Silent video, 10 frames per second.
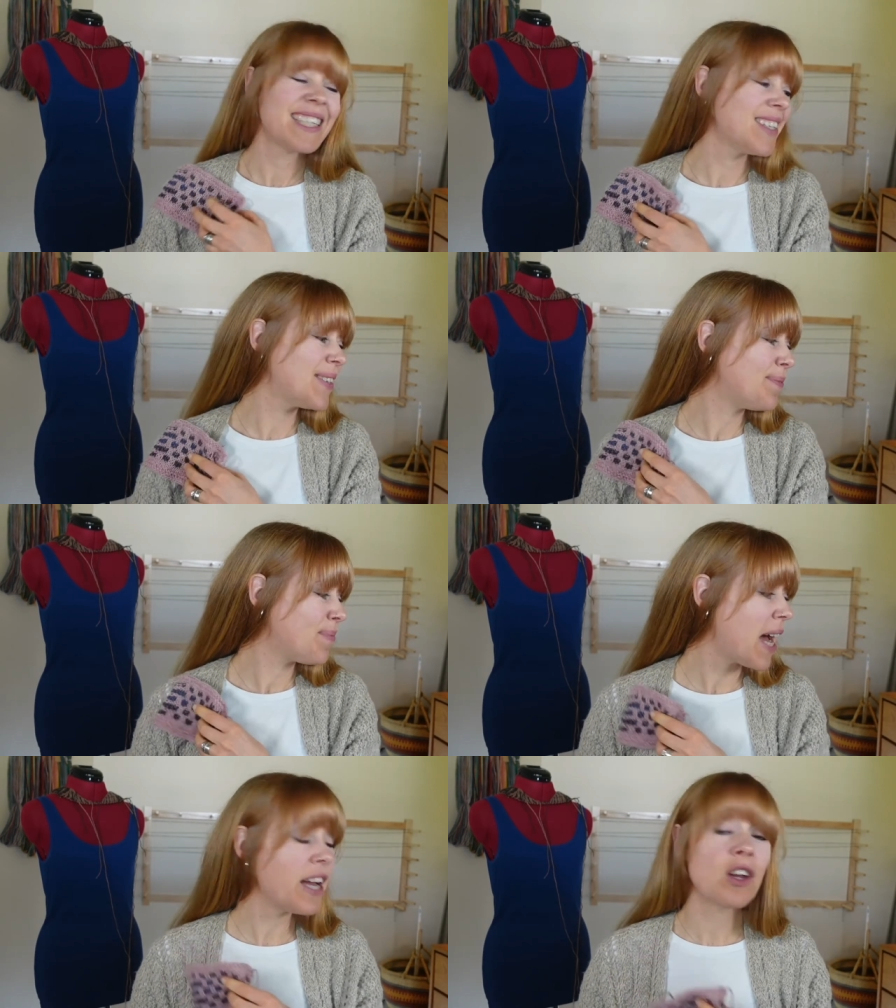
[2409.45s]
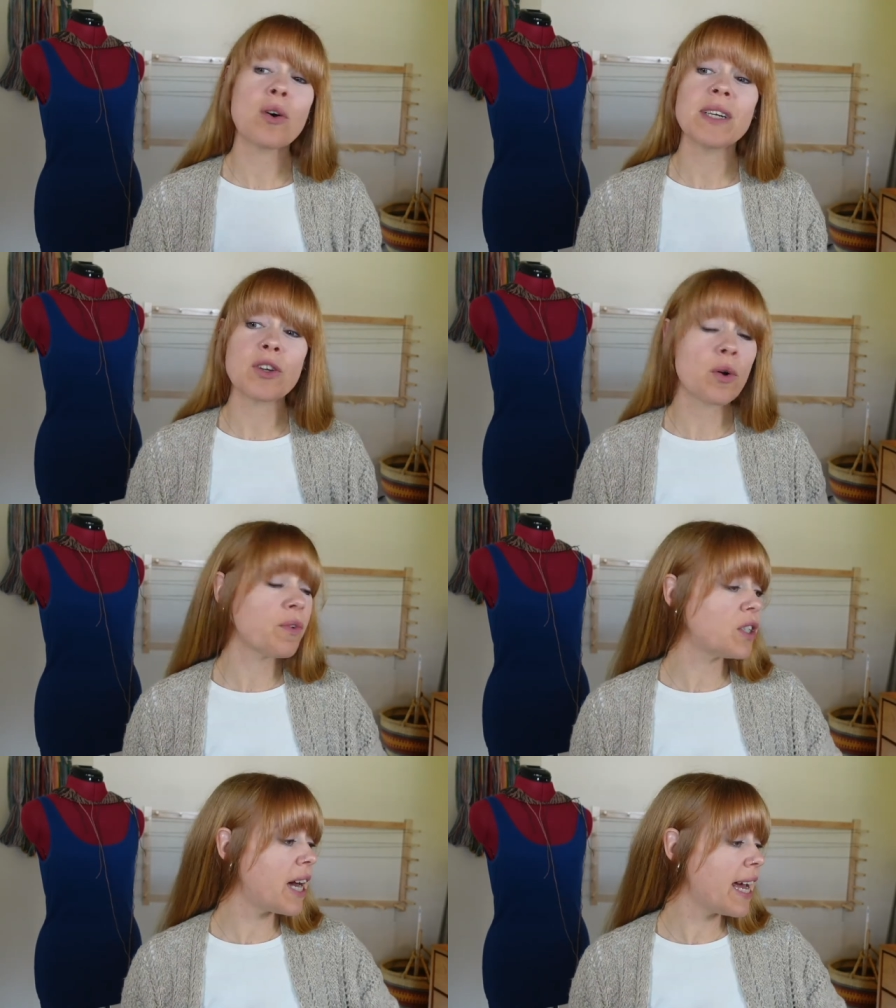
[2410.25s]
So I could always
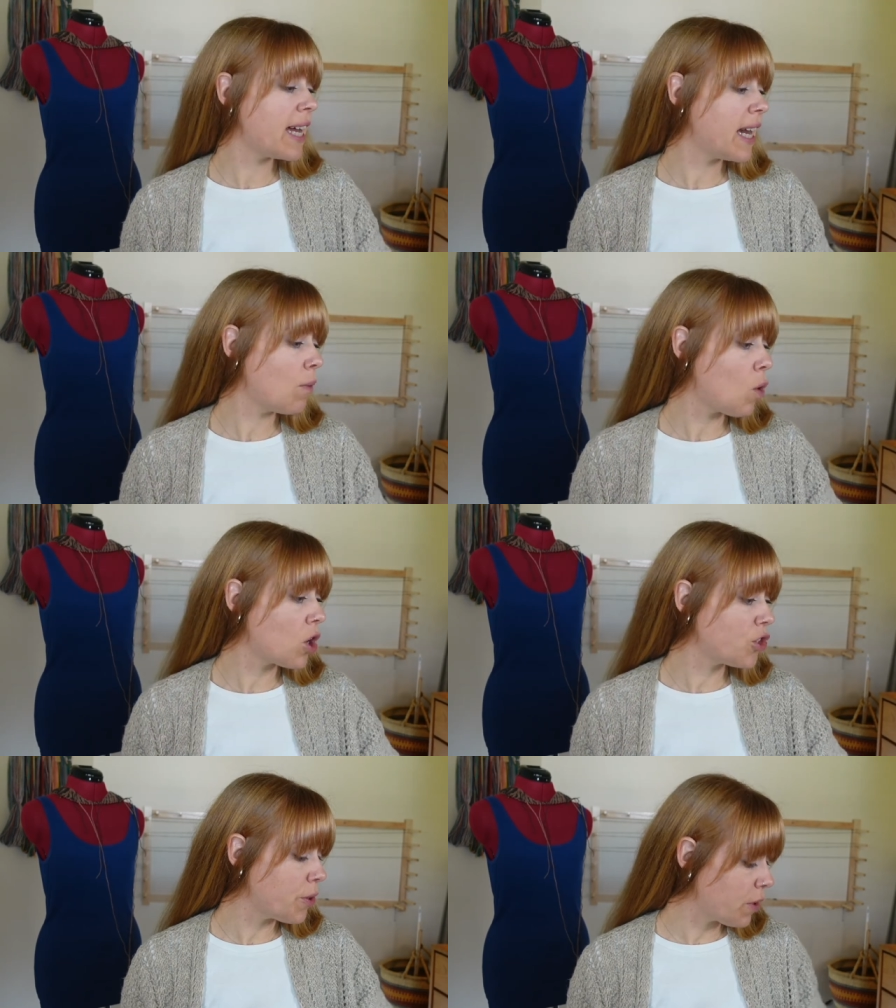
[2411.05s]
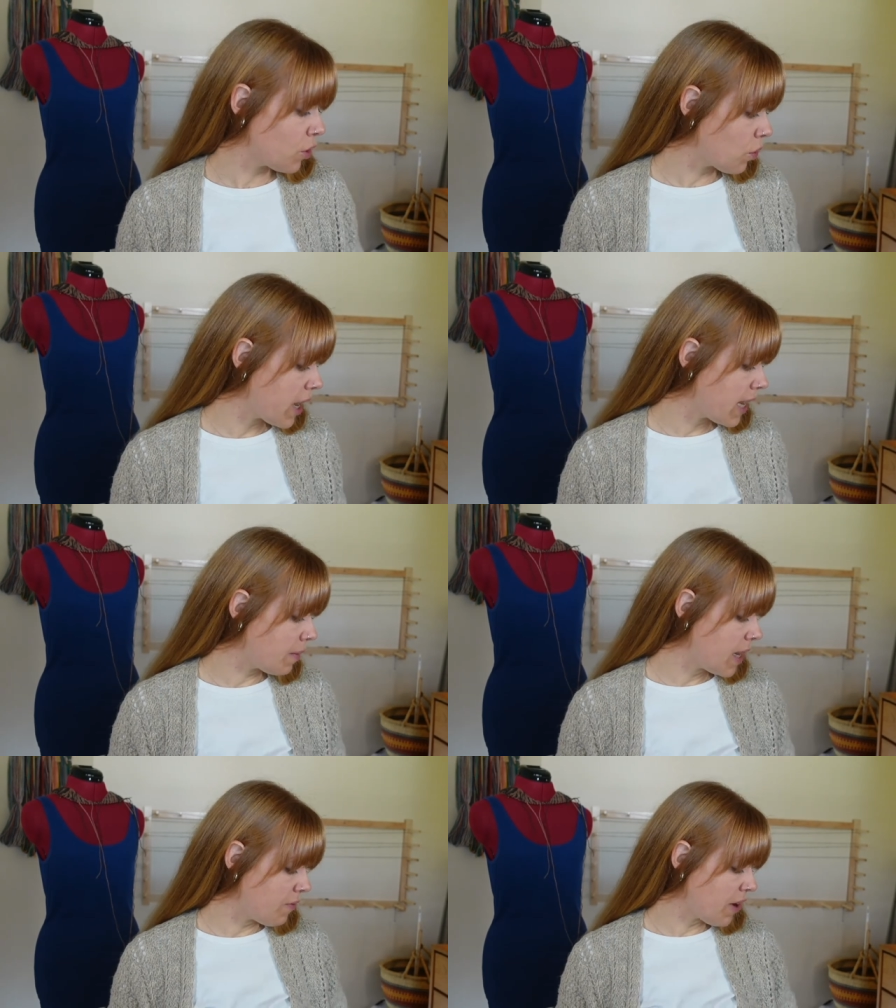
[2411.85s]
overdye it and wash it with
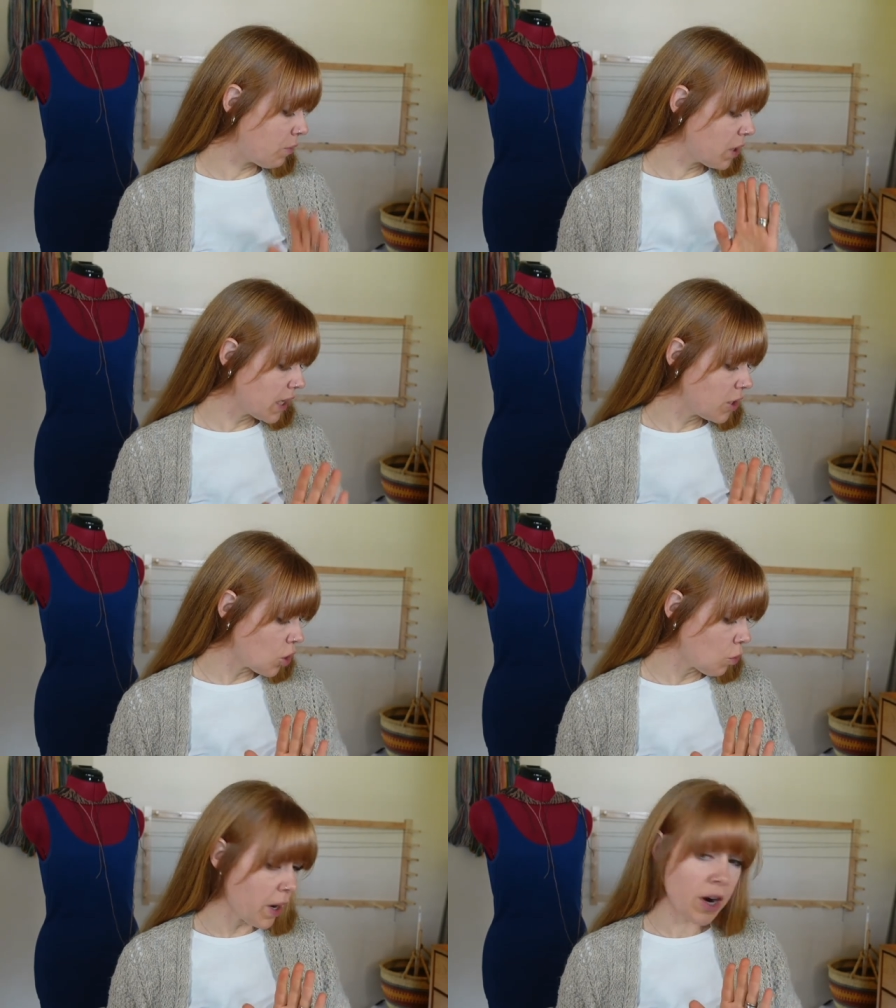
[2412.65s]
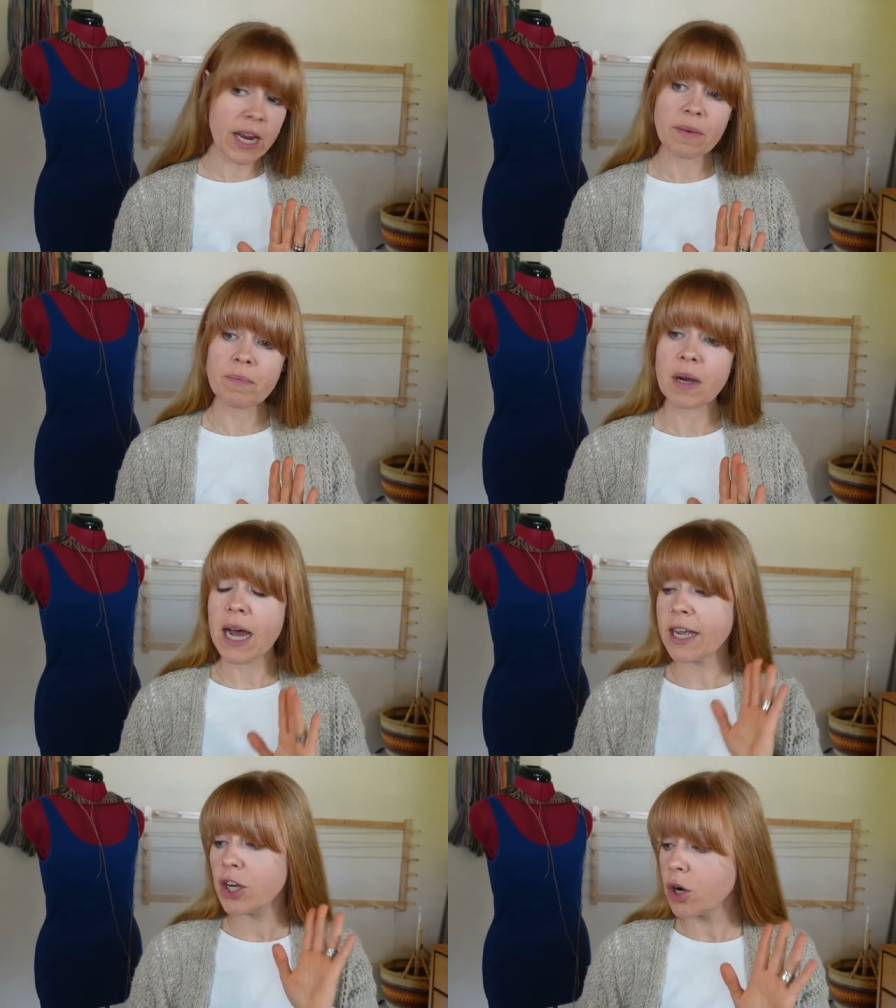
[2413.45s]
gray. If I really don't wear it,
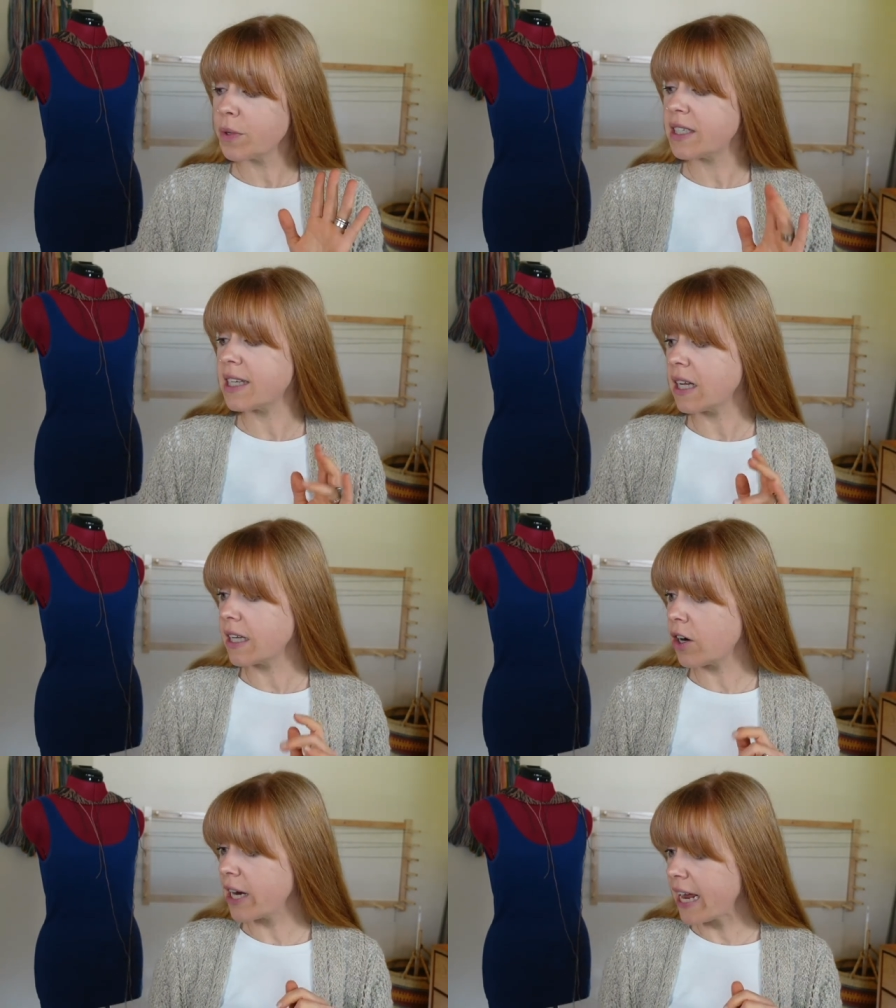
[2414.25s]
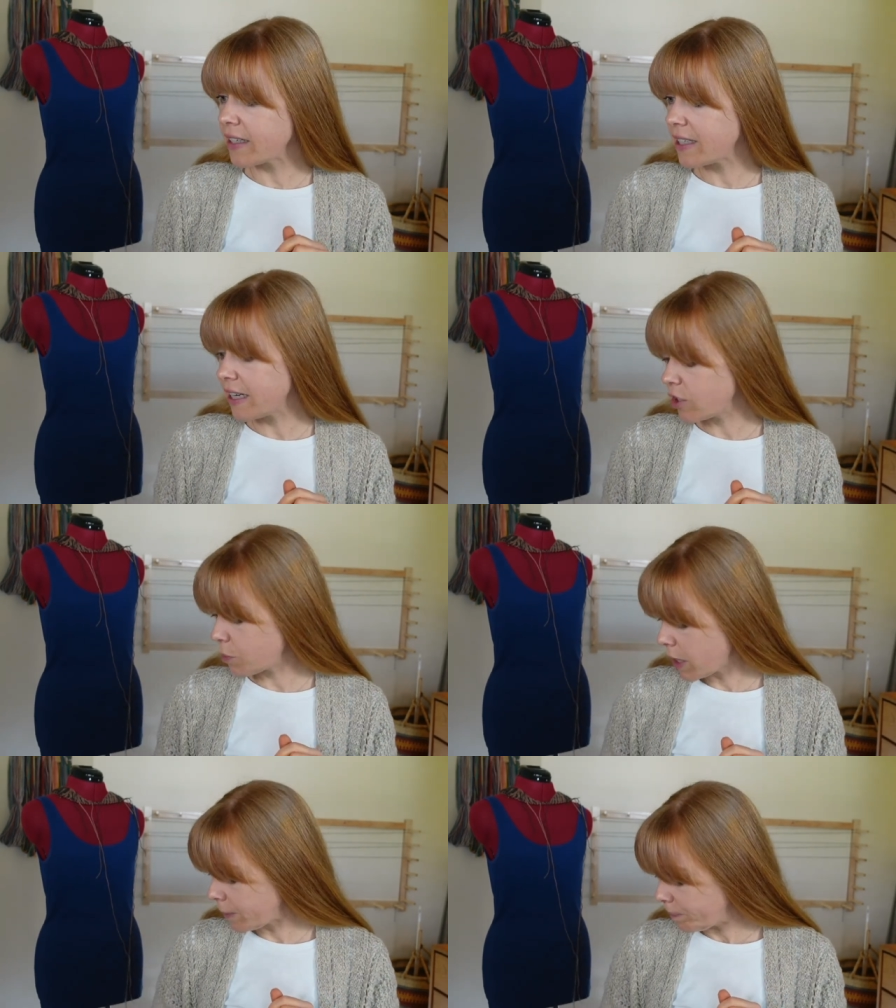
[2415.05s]
I could always sell it on Etsy
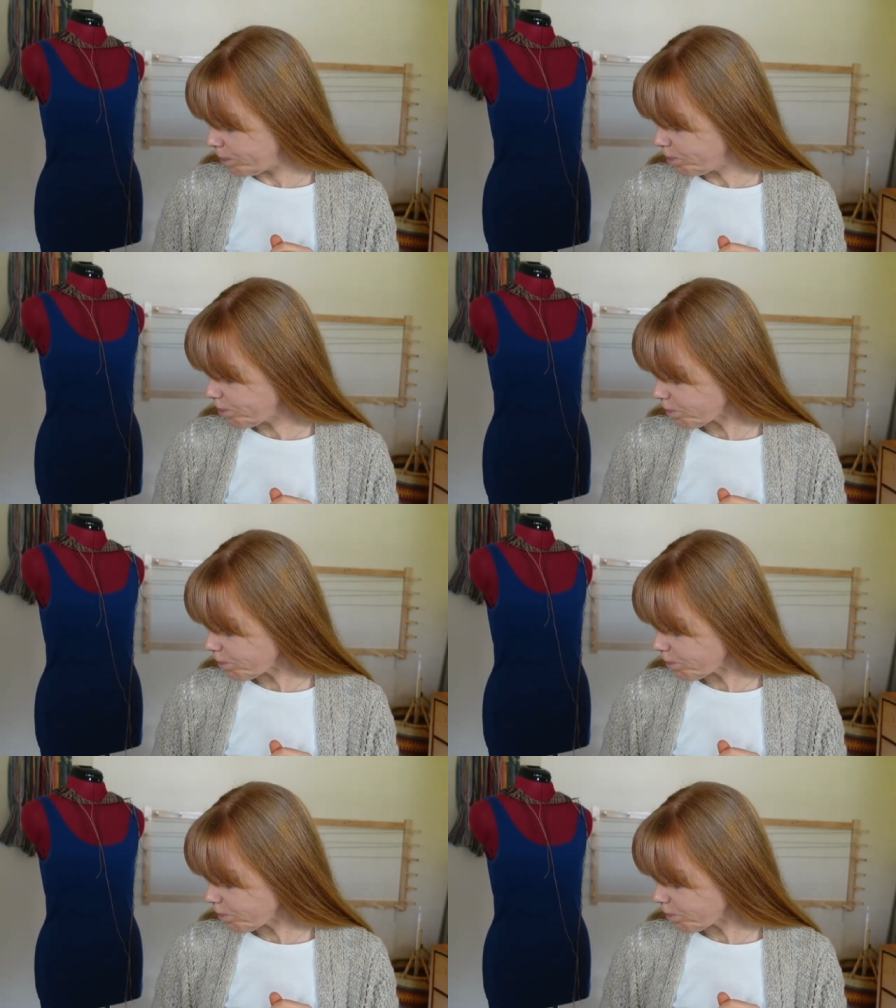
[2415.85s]
as well.